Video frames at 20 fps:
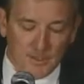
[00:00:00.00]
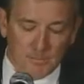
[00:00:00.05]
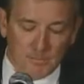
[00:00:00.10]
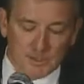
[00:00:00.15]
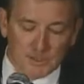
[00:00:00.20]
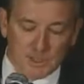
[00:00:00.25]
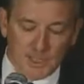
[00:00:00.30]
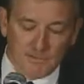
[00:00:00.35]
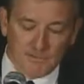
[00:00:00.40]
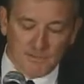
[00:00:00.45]
But
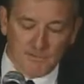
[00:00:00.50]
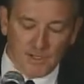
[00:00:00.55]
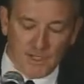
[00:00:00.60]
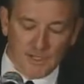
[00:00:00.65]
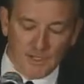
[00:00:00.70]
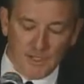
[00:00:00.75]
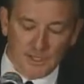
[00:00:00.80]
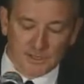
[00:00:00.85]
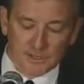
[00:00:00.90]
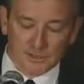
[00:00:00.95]
safety
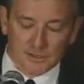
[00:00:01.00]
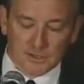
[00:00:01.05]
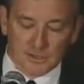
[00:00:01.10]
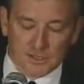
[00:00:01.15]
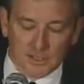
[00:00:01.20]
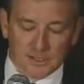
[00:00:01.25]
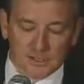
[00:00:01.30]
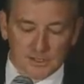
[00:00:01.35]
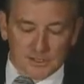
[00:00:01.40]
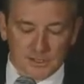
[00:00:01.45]
violations are
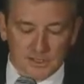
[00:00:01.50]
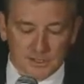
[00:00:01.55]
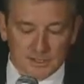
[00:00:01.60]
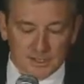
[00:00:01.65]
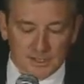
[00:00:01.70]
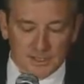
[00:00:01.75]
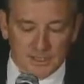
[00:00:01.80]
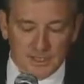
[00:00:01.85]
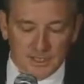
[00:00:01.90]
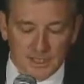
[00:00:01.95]

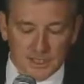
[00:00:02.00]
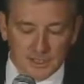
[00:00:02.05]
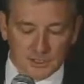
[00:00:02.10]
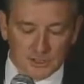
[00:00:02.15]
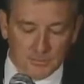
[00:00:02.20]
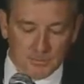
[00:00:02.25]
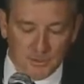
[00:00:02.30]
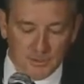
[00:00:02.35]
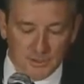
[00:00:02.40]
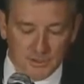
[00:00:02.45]
consistently
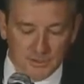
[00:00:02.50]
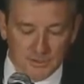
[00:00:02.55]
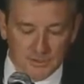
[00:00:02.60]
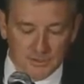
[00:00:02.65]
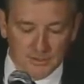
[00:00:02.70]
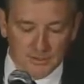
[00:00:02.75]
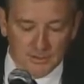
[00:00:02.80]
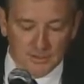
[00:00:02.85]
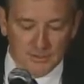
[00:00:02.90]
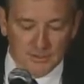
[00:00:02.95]
disciplined
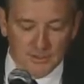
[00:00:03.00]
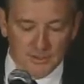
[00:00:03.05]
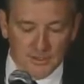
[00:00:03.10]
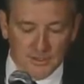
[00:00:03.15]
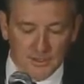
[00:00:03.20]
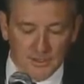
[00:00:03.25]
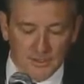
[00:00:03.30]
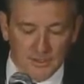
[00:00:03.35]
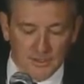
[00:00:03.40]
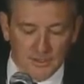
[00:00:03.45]

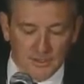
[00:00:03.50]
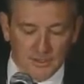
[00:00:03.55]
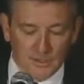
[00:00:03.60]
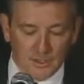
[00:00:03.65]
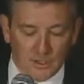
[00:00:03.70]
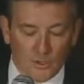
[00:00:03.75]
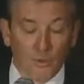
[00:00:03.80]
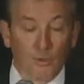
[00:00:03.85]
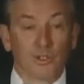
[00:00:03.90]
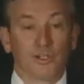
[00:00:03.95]

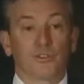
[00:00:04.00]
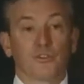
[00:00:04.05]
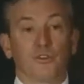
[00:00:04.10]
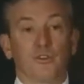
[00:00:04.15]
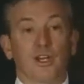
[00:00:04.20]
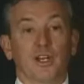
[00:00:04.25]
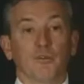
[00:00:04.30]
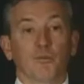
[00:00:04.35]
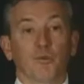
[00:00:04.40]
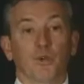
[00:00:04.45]
according to
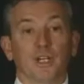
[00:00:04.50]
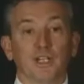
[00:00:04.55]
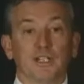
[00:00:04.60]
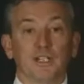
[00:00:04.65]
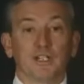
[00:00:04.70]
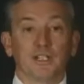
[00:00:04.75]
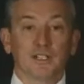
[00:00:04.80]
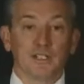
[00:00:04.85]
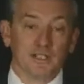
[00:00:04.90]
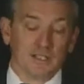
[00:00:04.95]
a
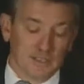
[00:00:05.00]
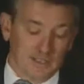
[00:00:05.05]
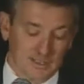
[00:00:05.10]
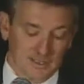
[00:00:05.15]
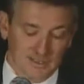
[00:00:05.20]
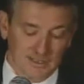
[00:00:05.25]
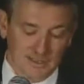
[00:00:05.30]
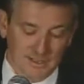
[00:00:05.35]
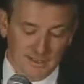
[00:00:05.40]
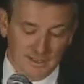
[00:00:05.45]
written,
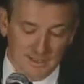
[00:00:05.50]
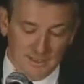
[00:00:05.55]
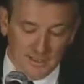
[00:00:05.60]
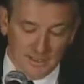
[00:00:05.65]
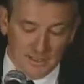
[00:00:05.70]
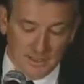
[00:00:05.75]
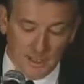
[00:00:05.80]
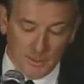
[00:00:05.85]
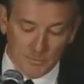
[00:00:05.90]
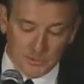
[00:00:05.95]

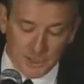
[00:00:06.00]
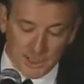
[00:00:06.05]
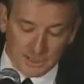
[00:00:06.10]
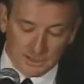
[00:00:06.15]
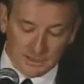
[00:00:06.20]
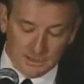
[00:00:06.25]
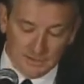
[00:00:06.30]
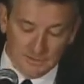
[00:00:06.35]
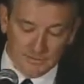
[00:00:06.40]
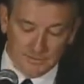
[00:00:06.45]

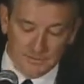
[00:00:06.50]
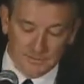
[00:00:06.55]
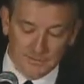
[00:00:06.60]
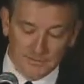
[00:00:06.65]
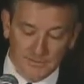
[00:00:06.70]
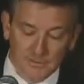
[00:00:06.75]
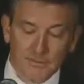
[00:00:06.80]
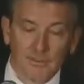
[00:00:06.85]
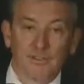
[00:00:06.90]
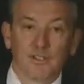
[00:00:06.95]
objective,
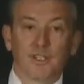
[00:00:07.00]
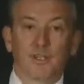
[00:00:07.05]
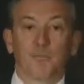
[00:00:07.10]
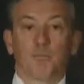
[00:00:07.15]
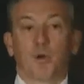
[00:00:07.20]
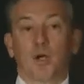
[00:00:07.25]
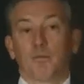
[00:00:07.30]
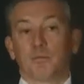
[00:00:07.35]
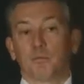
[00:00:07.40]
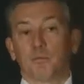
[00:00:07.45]
and
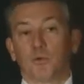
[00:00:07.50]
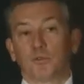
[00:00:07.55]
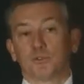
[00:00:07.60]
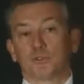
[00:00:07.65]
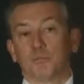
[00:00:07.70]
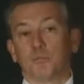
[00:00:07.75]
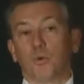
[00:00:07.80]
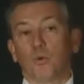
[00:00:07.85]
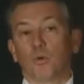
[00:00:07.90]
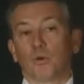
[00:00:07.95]
probably most
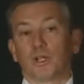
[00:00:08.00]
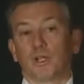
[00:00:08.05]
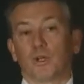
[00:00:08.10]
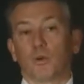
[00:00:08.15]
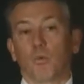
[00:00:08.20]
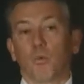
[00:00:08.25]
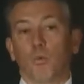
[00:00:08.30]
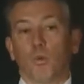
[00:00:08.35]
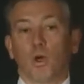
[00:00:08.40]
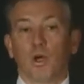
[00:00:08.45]
importantly,
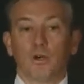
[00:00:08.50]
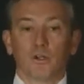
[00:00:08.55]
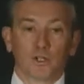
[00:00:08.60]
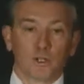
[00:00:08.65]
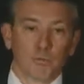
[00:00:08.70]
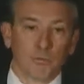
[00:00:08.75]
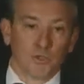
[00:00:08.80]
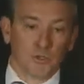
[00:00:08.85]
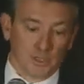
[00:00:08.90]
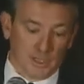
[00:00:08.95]

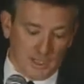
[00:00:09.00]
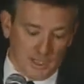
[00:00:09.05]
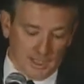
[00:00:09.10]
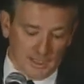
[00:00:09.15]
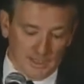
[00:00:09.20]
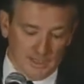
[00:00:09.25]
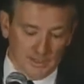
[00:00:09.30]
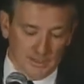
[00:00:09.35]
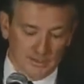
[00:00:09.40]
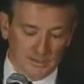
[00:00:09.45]

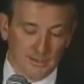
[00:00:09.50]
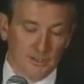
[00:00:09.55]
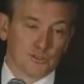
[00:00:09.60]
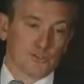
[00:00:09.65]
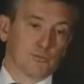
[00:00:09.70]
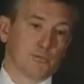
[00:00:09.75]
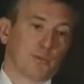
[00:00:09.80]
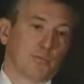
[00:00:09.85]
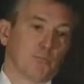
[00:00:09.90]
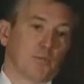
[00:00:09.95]
well-communicated
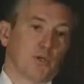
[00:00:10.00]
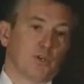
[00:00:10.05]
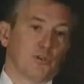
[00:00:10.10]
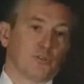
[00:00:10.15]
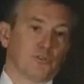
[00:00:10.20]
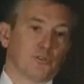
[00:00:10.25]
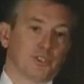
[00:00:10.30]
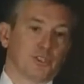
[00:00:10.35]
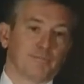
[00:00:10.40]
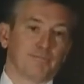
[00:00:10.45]
discipline
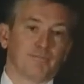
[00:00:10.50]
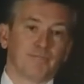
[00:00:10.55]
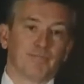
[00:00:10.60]
policy.